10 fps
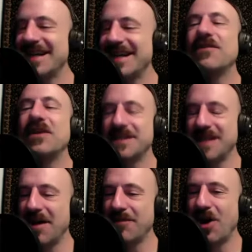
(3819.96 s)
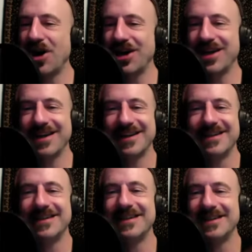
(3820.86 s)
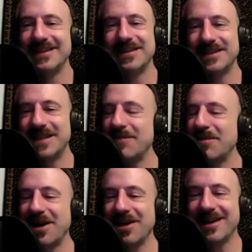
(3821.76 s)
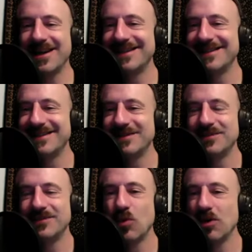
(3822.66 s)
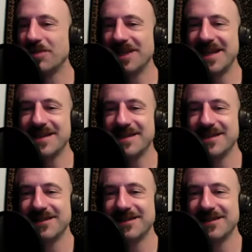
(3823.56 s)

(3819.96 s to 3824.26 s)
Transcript: it's very South Park. Yeah. Team America, World Police.